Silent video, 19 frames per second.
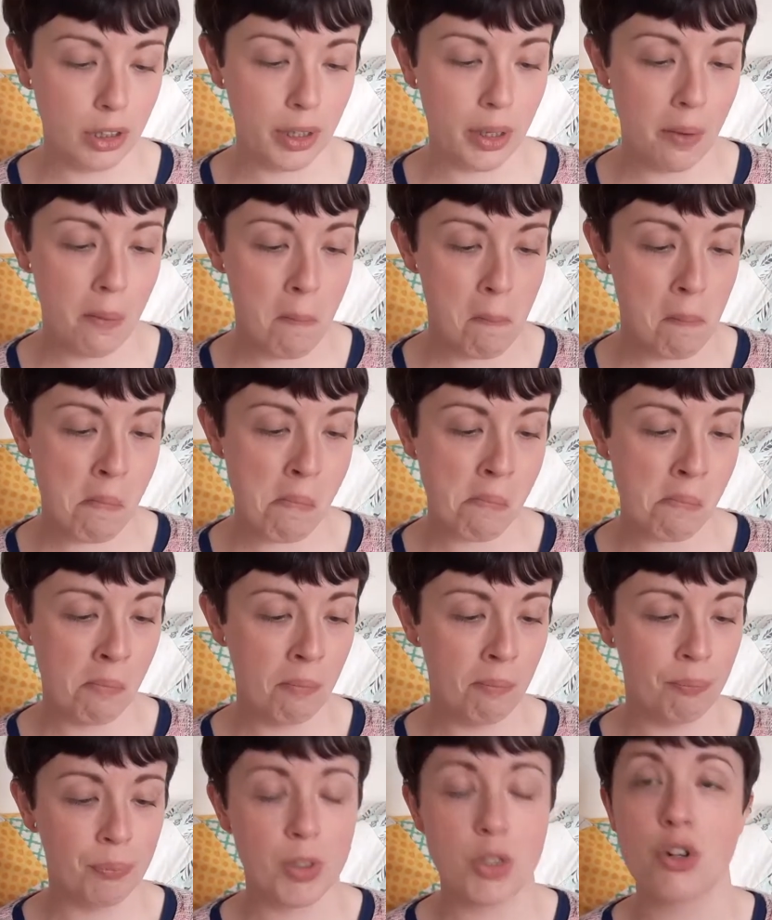
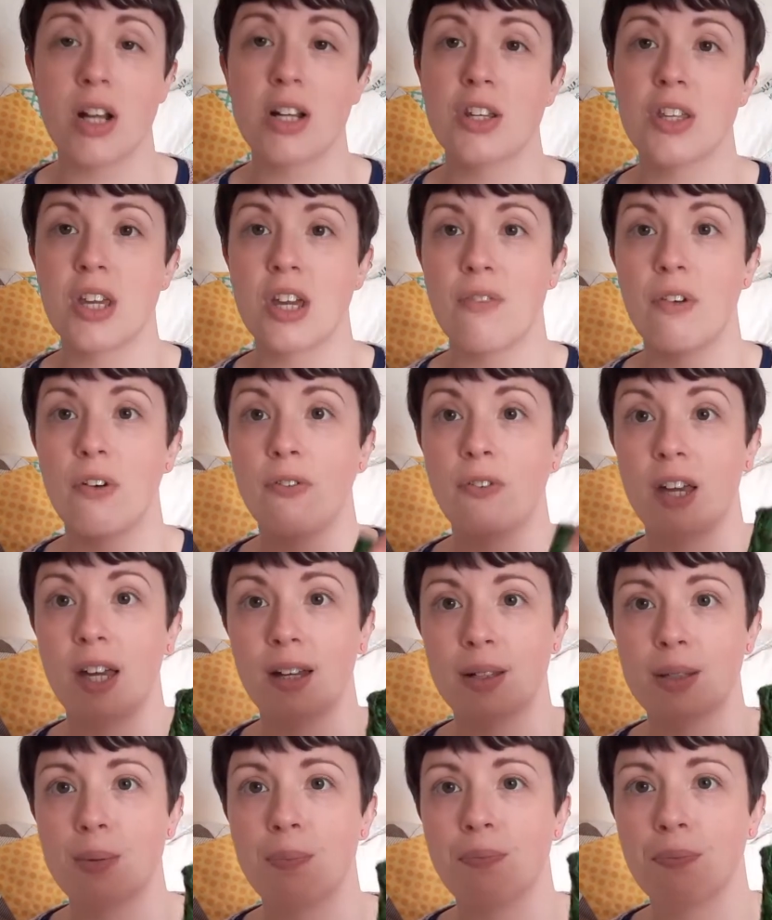I'm trying to think of a
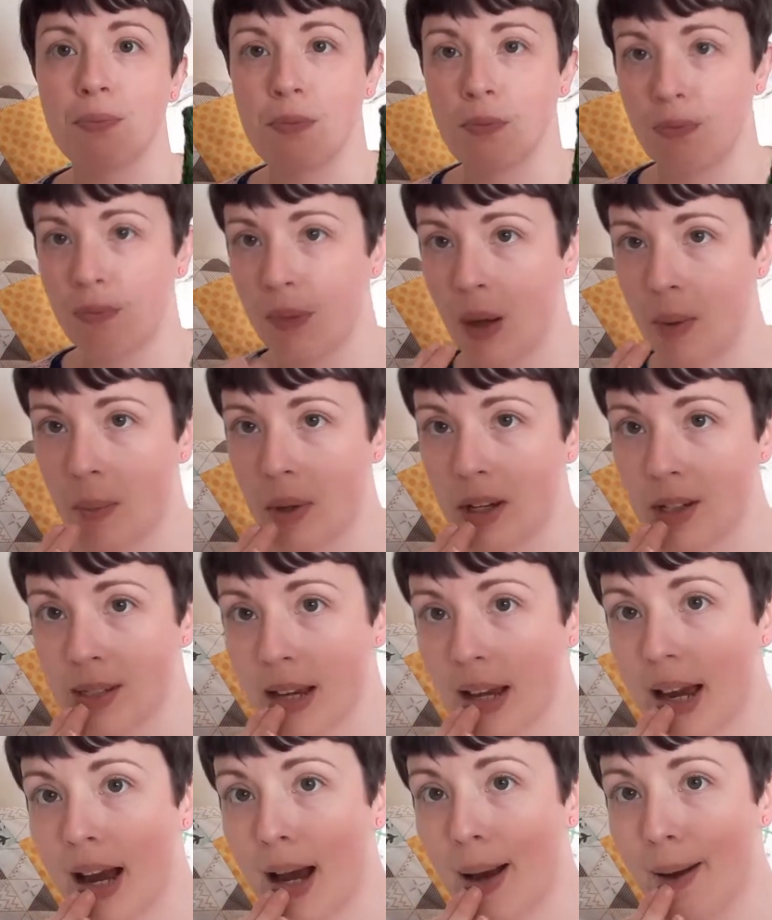fix, because I
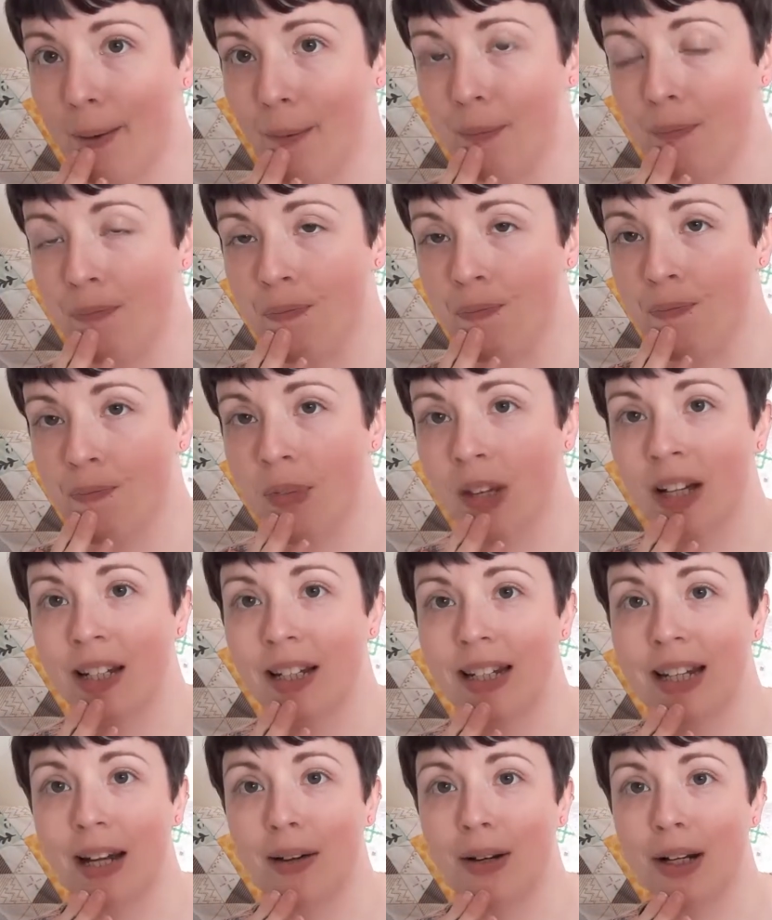can't.
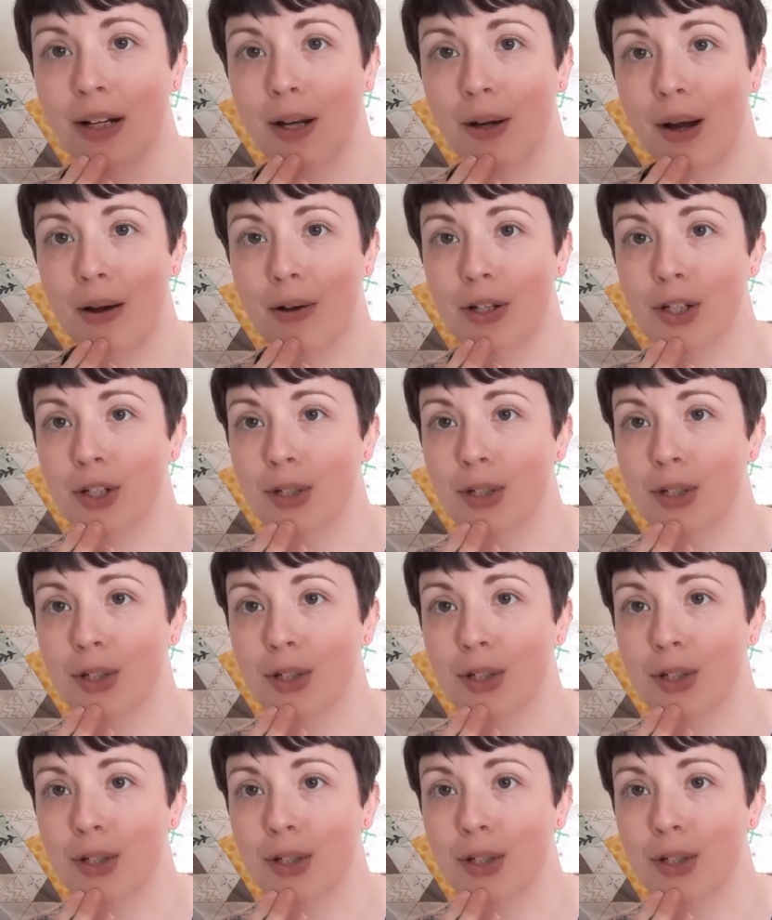Now I know how it